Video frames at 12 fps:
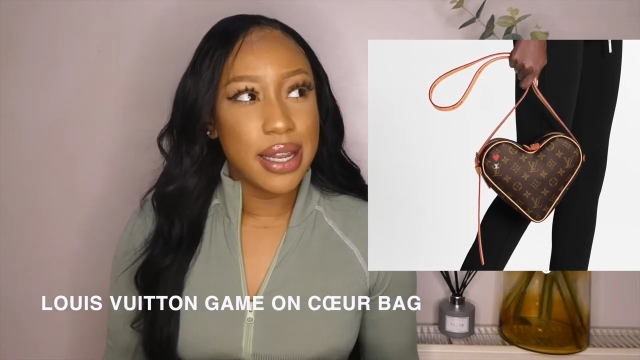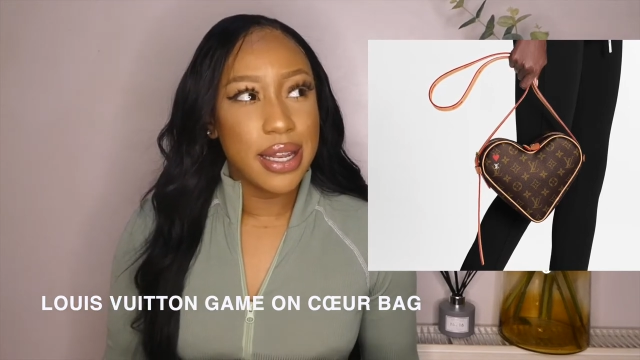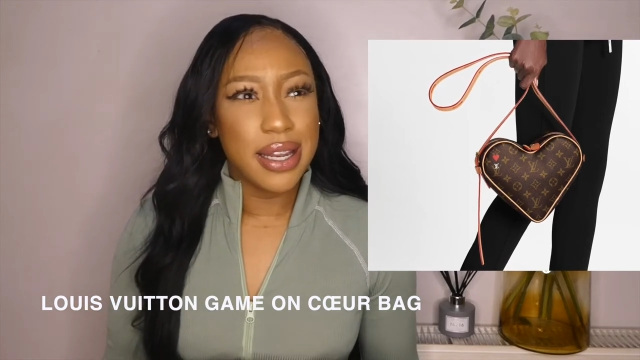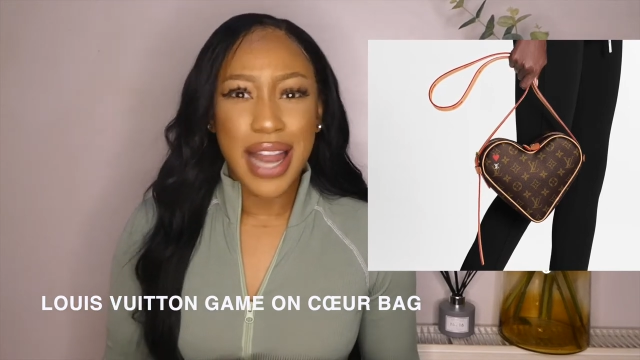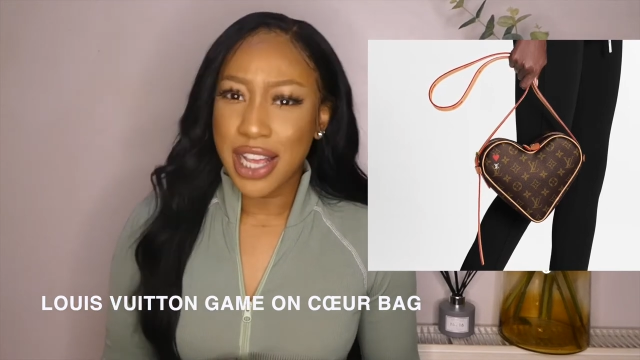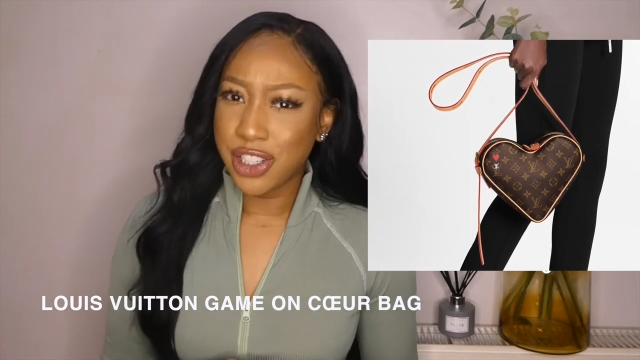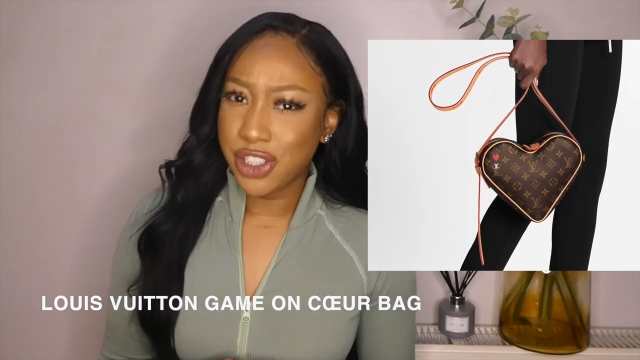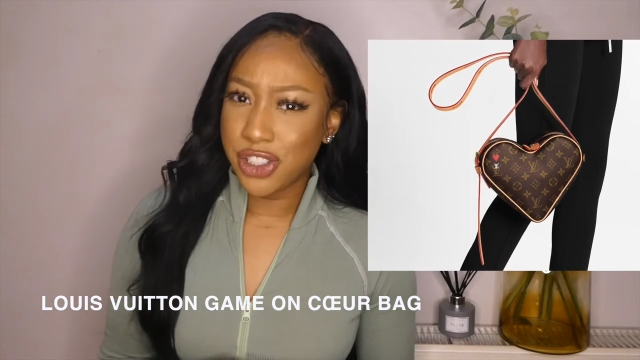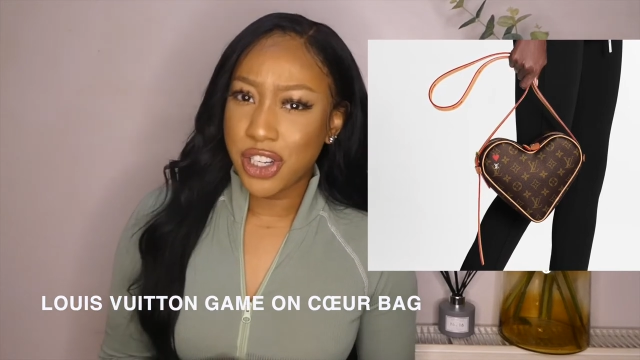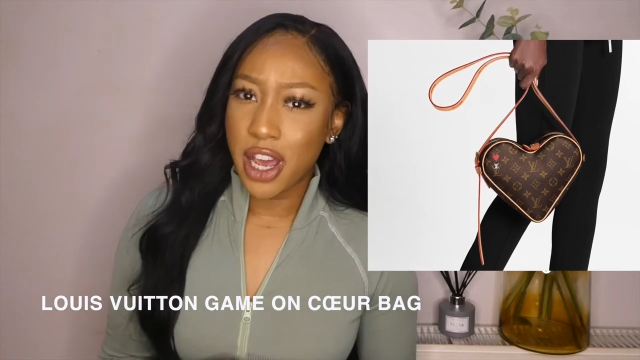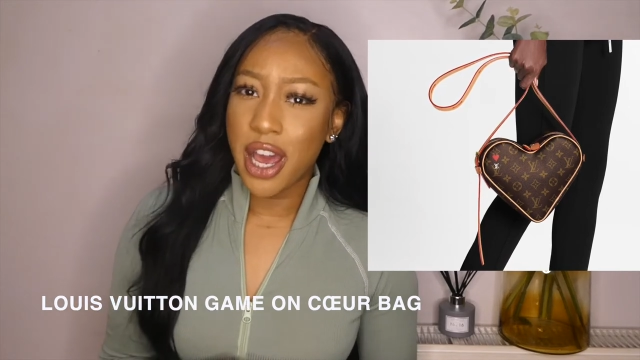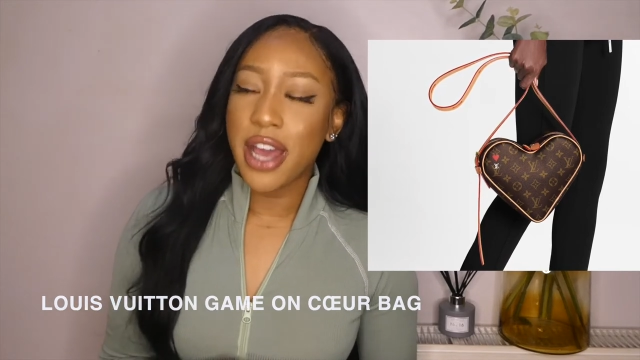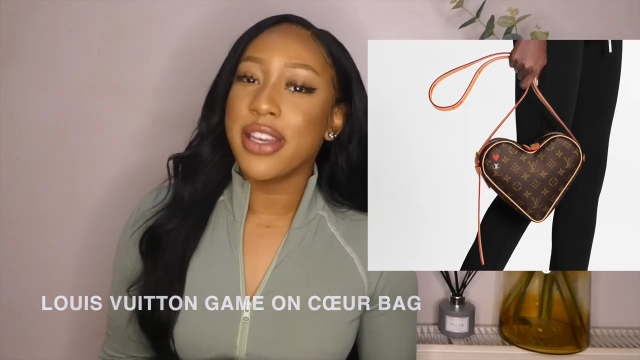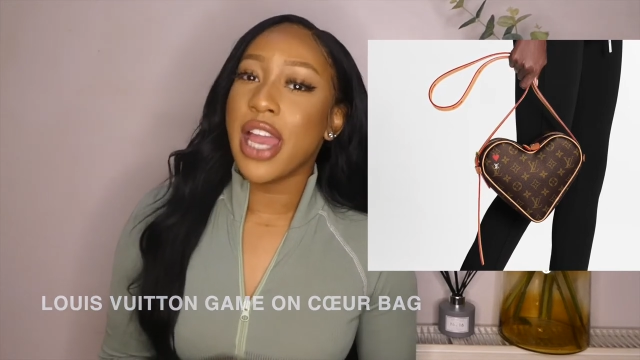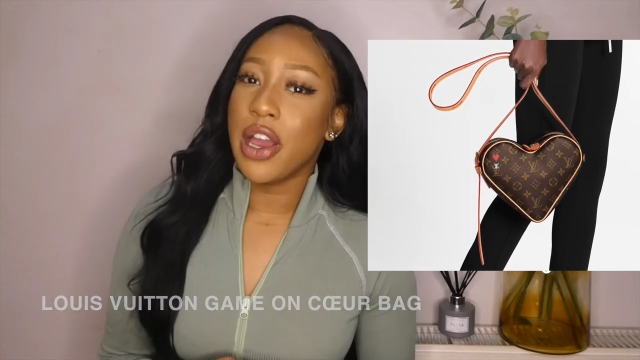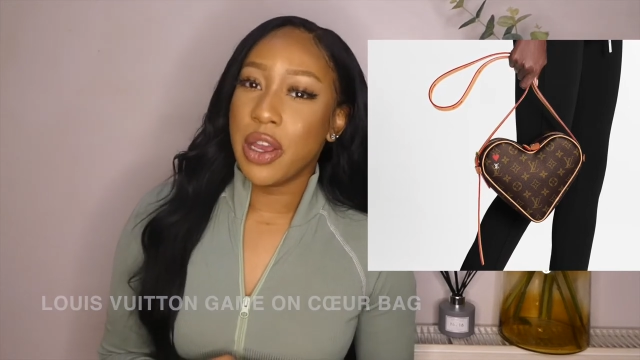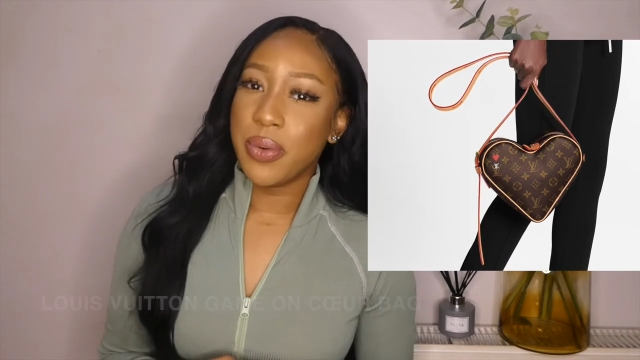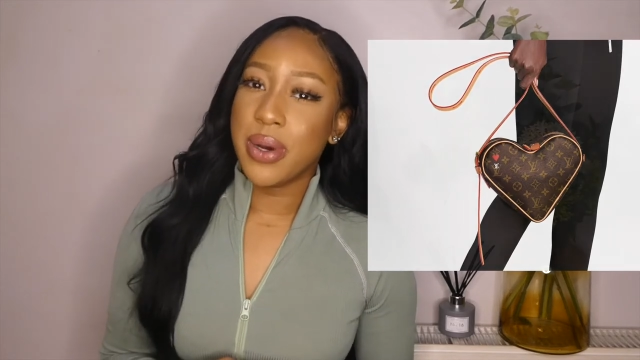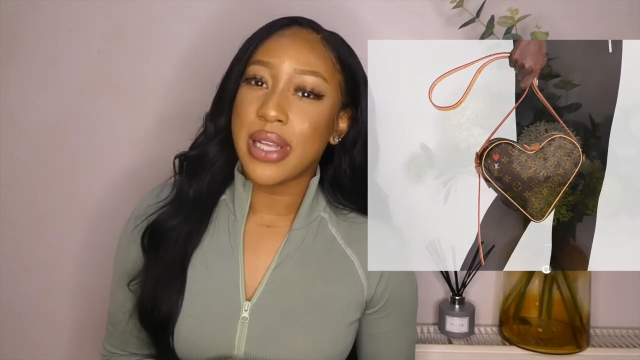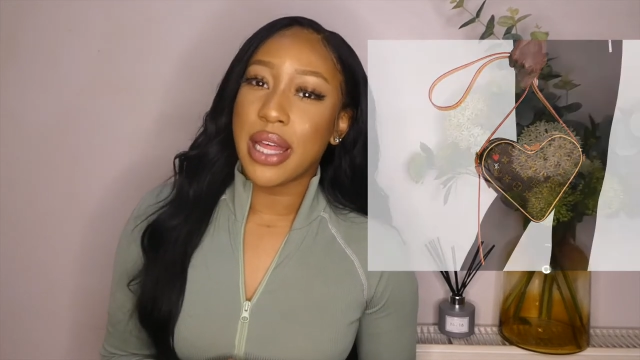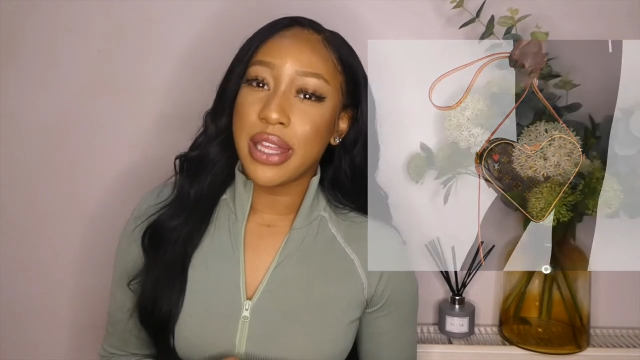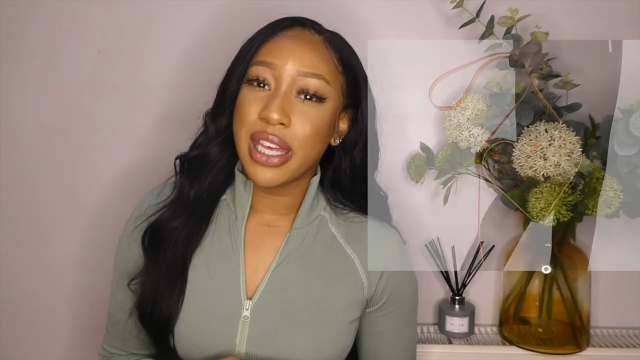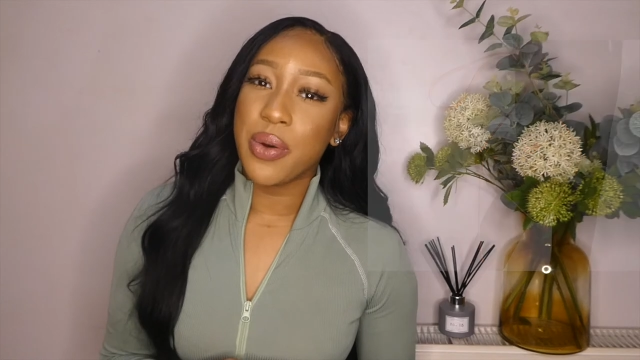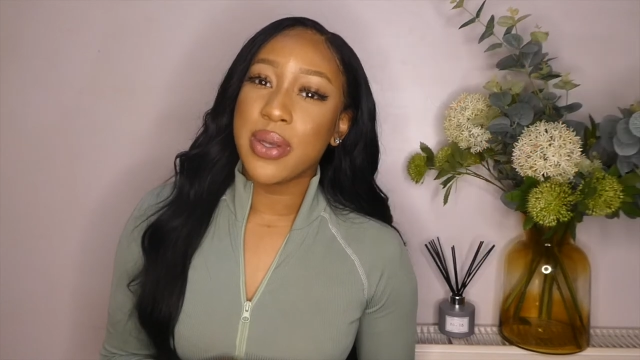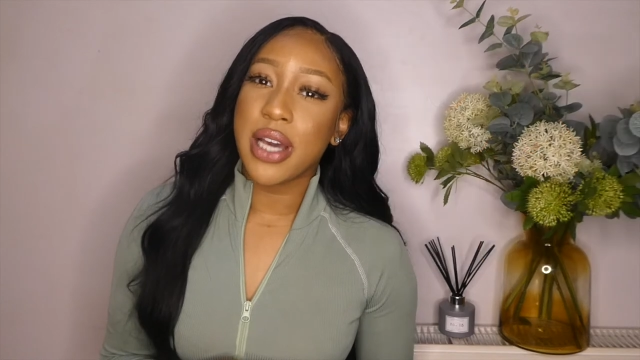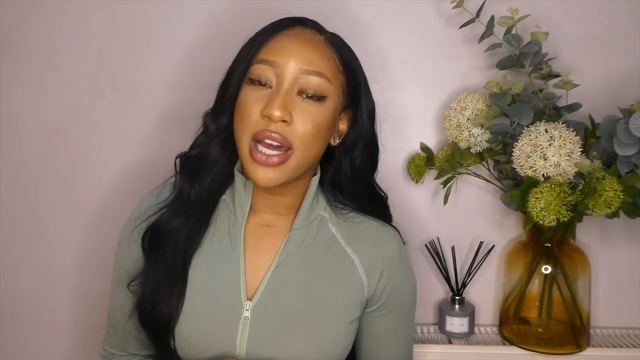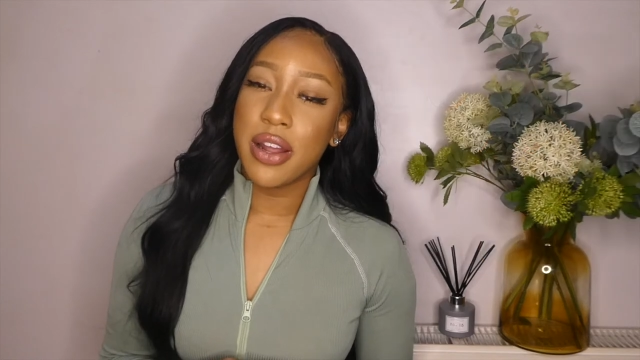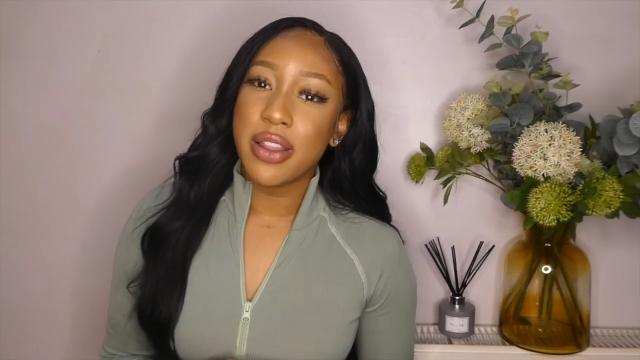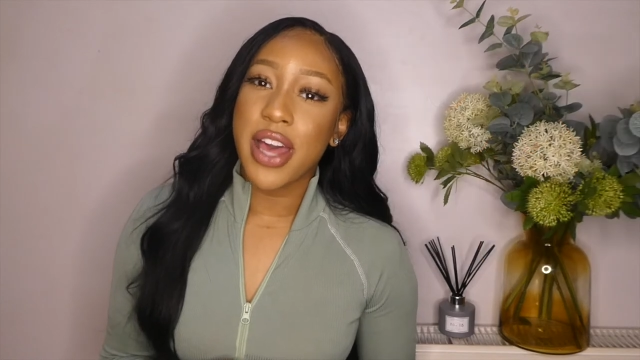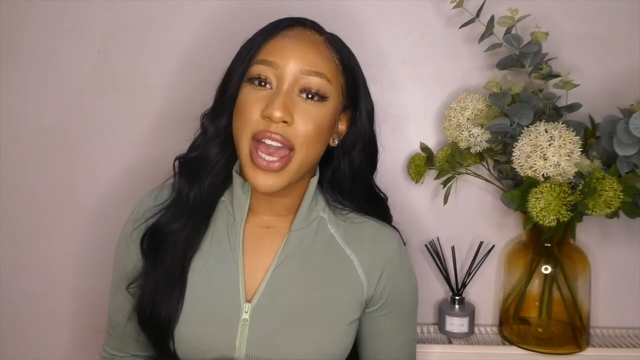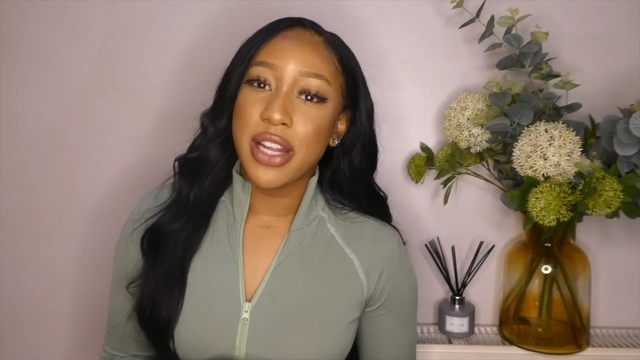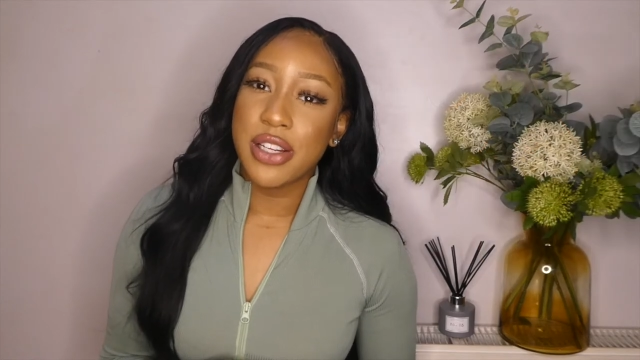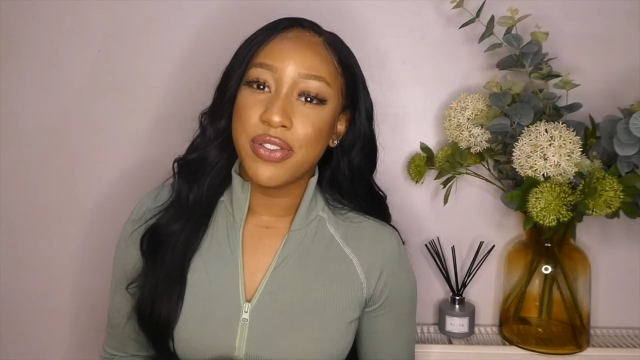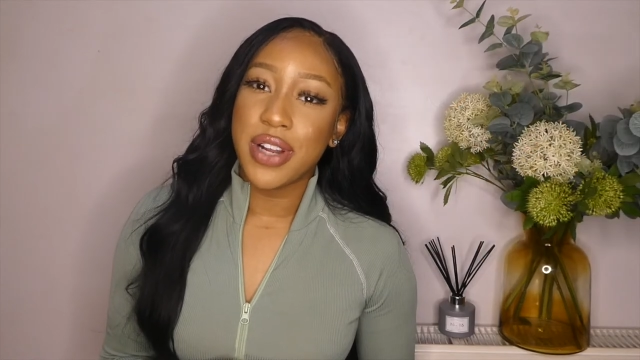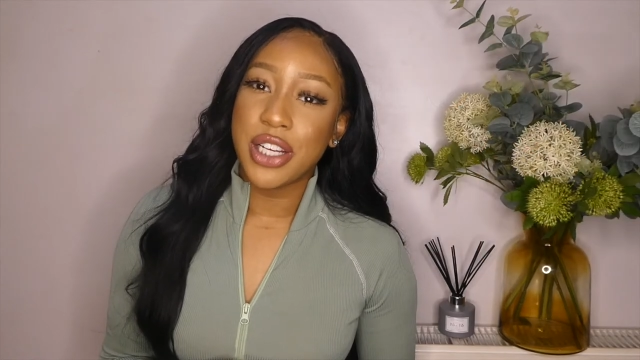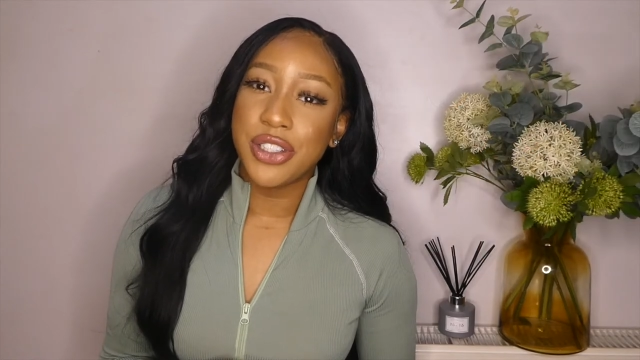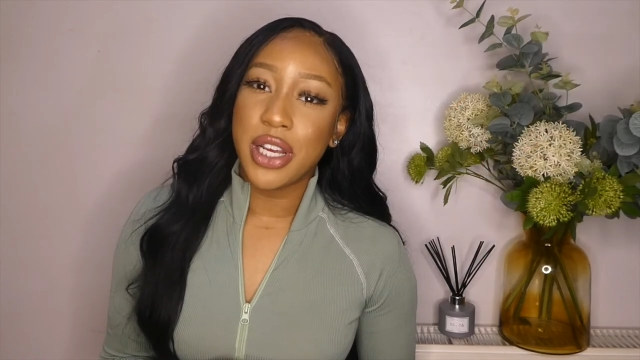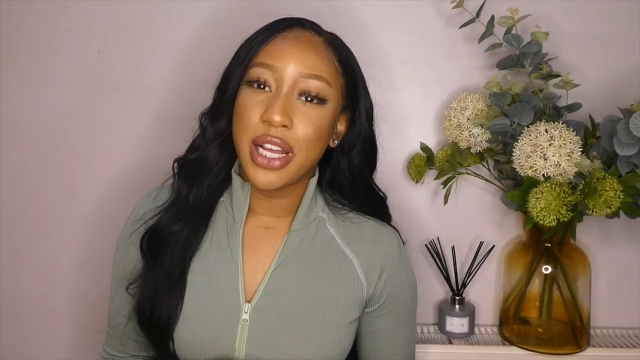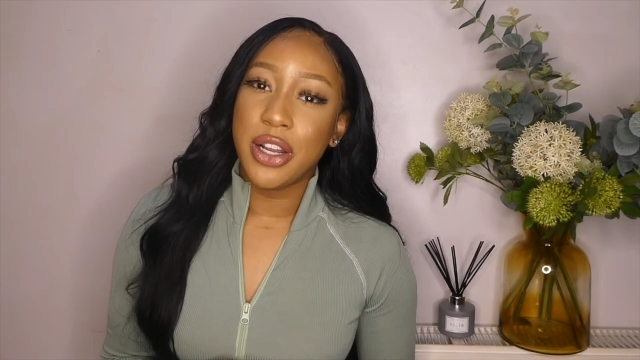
last year. Yeah, it was. I think it was kind of the end of last year.